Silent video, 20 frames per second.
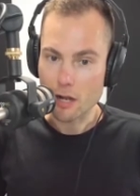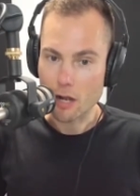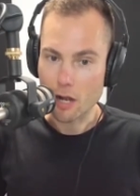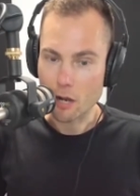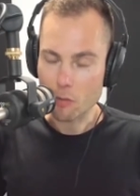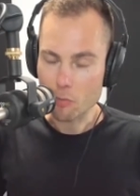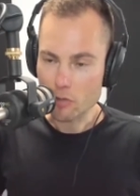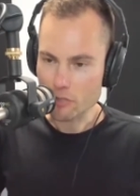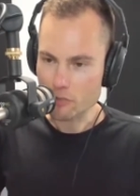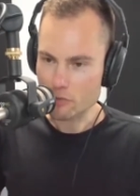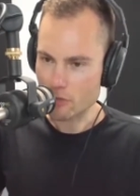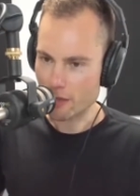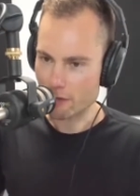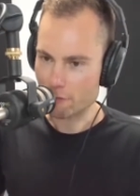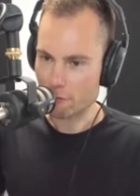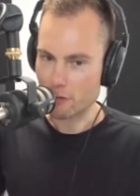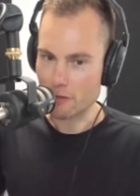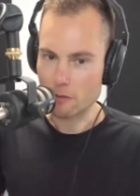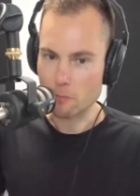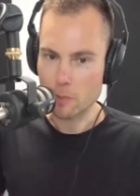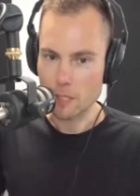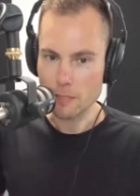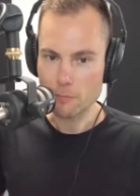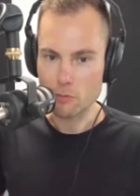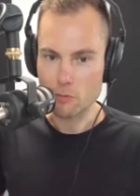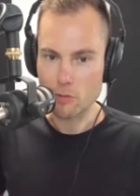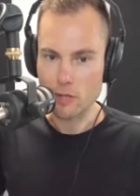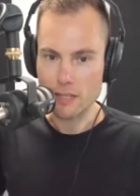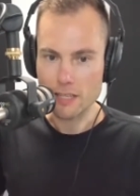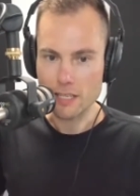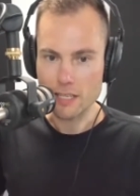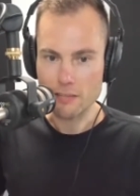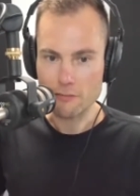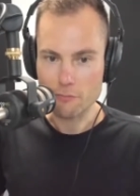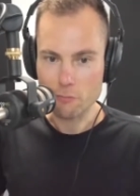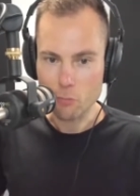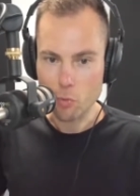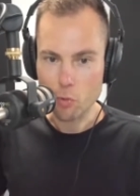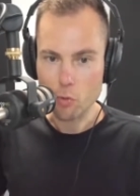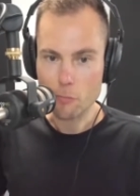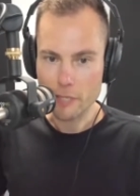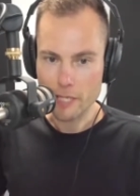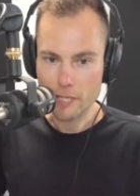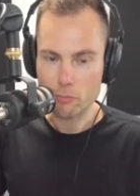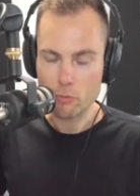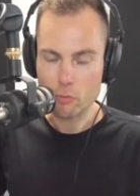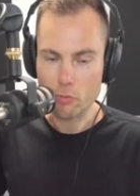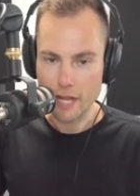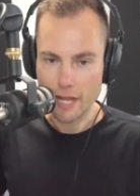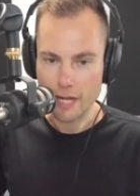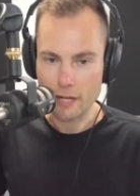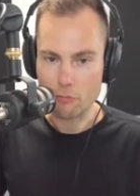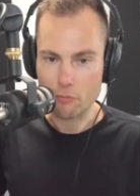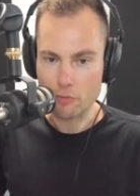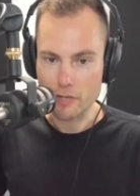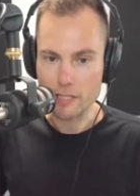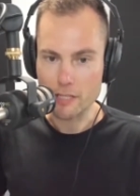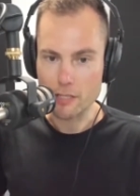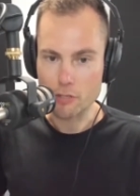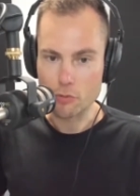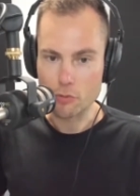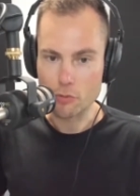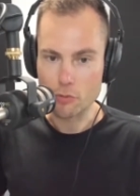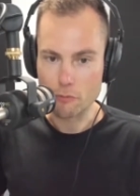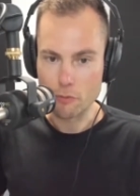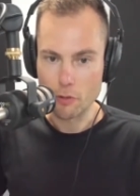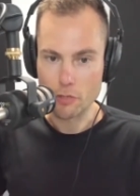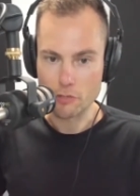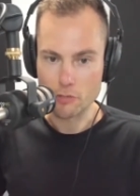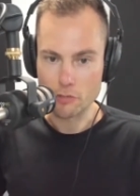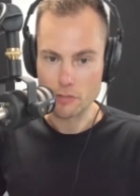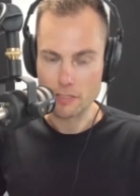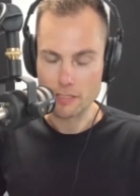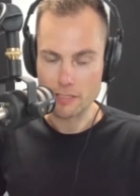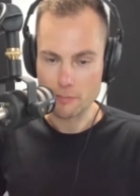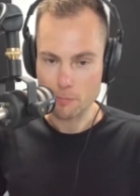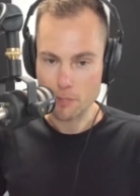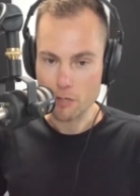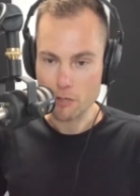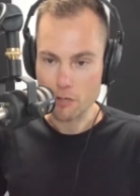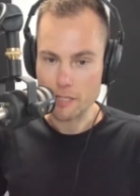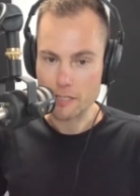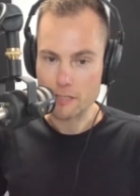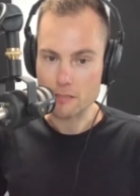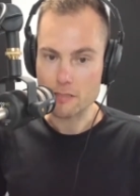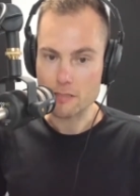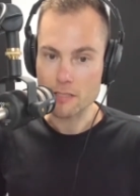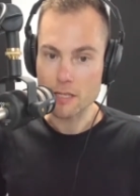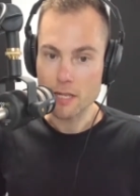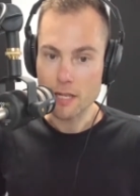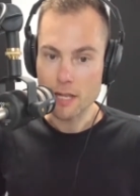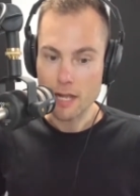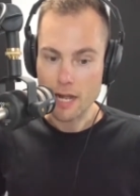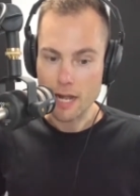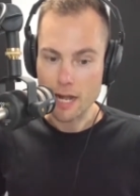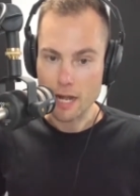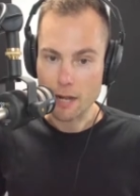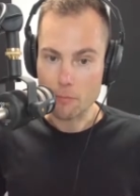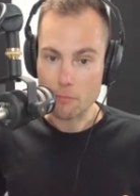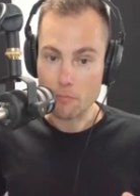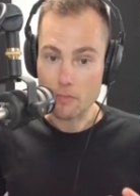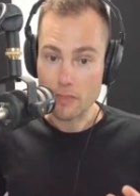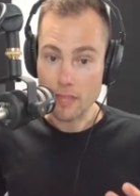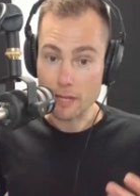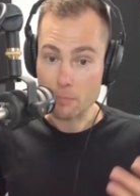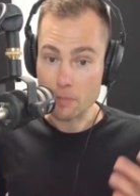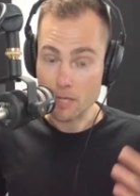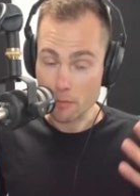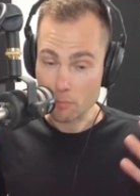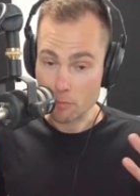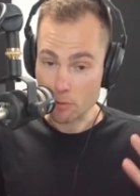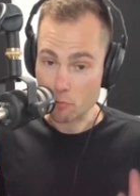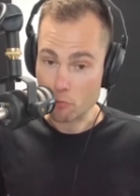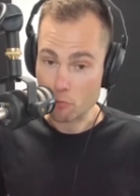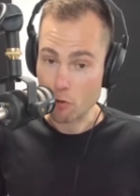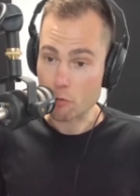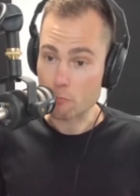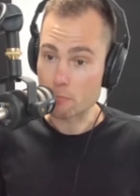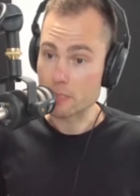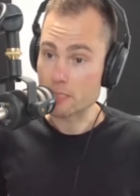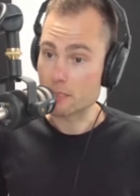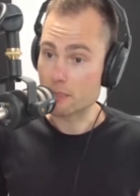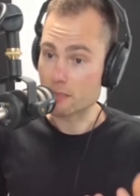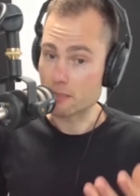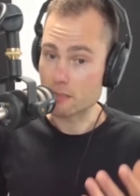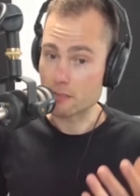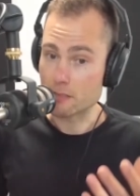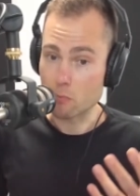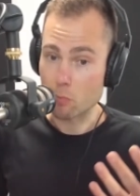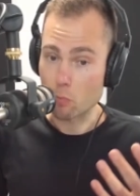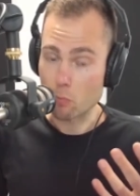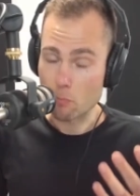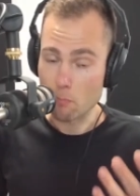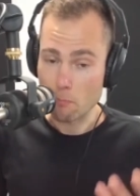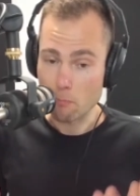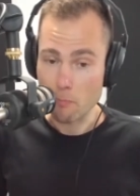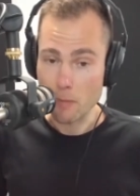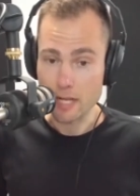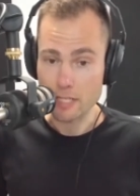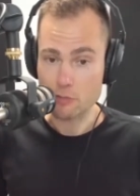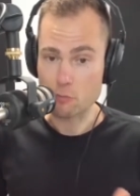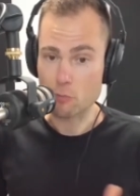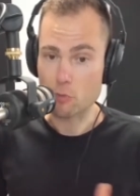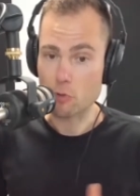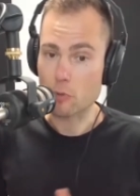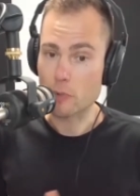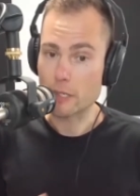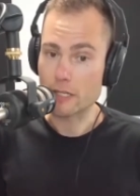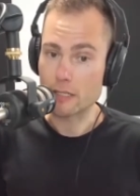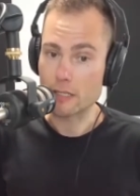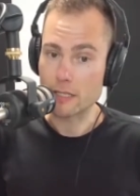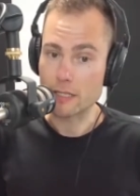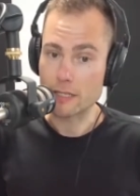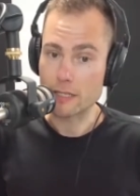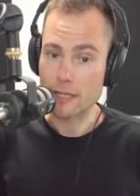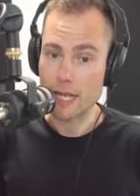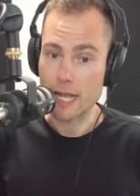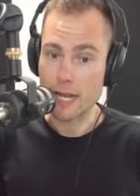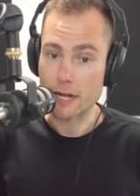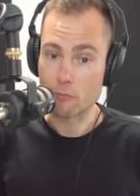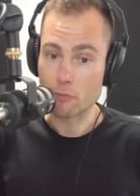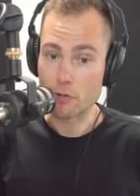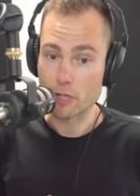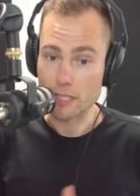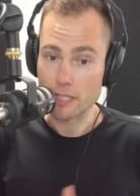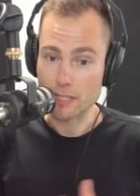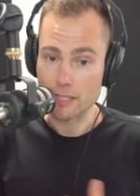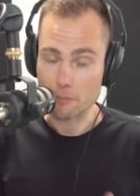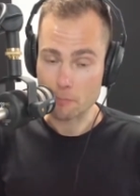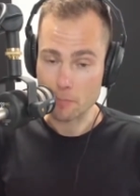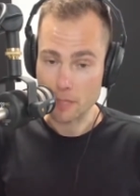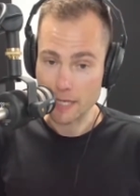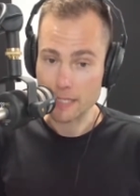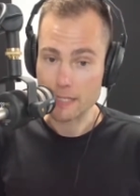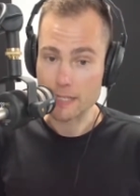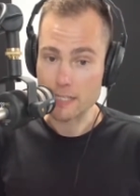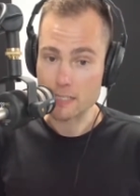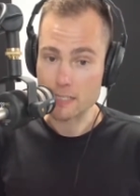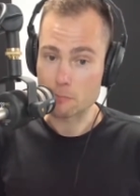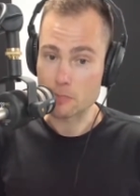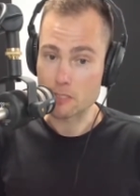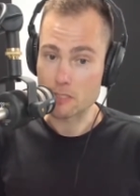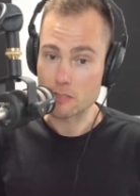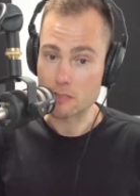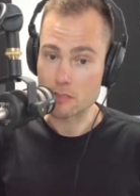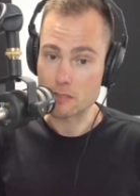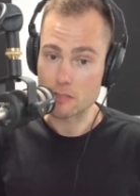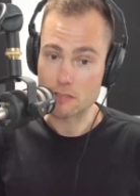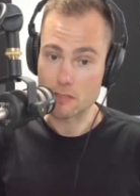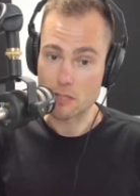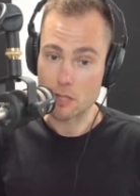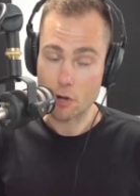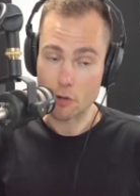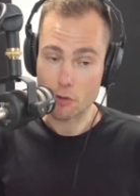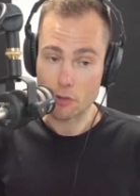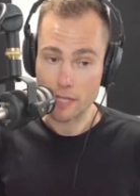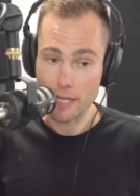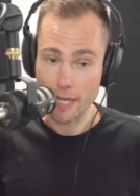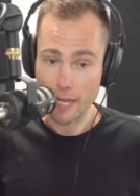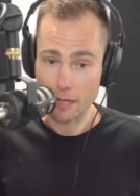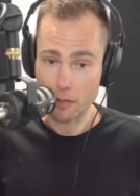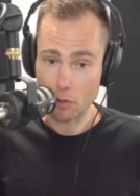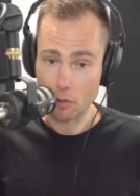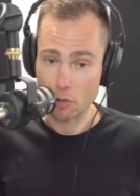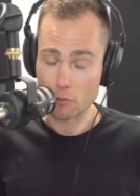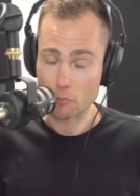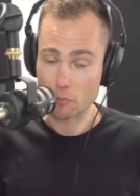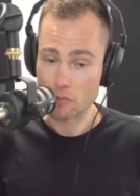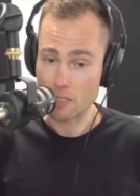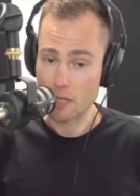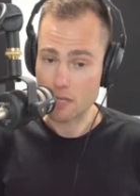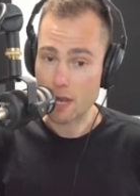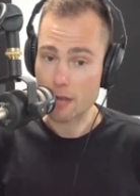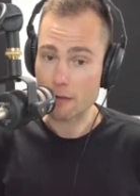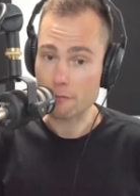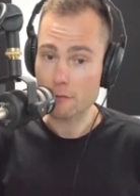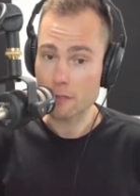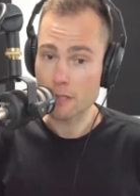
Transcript: I want to do that for other people. I think if more people had a really good virtual experience, um, they'd be able to grow businesses much more quickly and really compete against businesses that only had local staff.